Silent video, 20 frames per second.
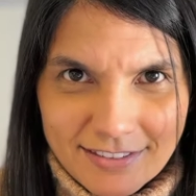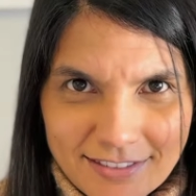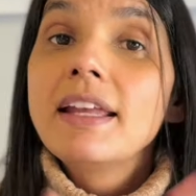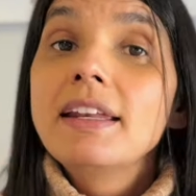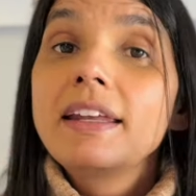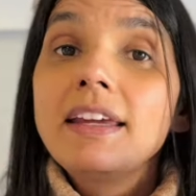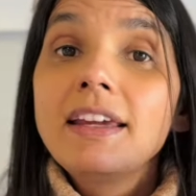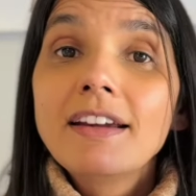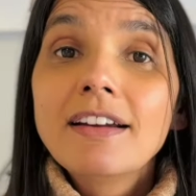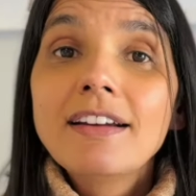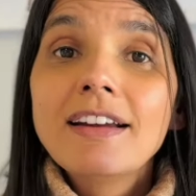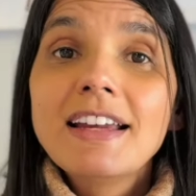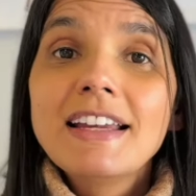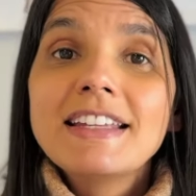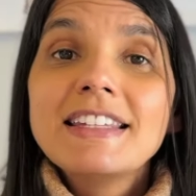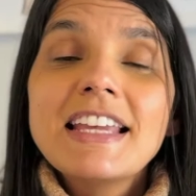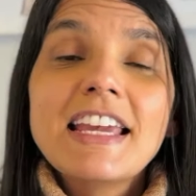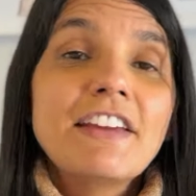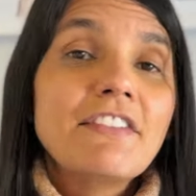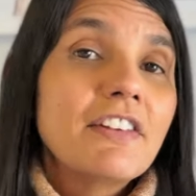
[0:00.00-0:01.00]
And here
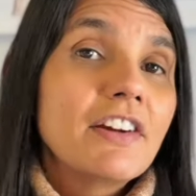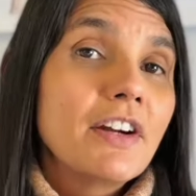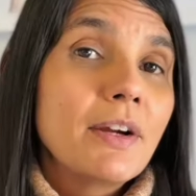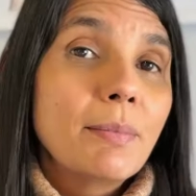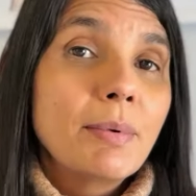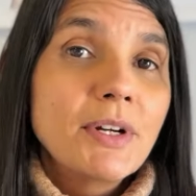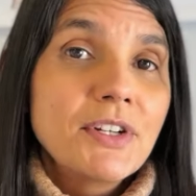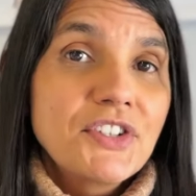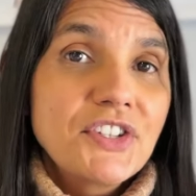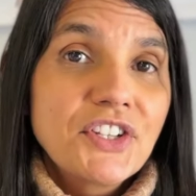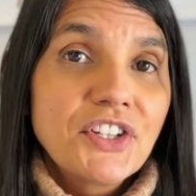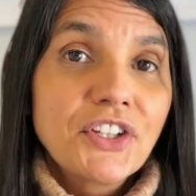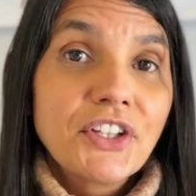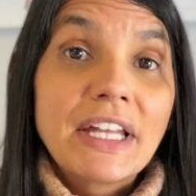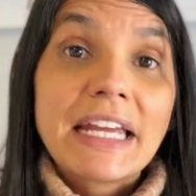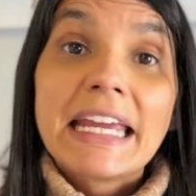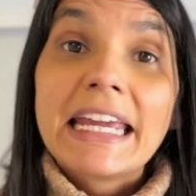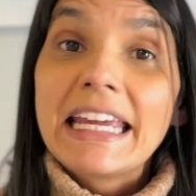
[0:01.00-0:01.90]
is a very personal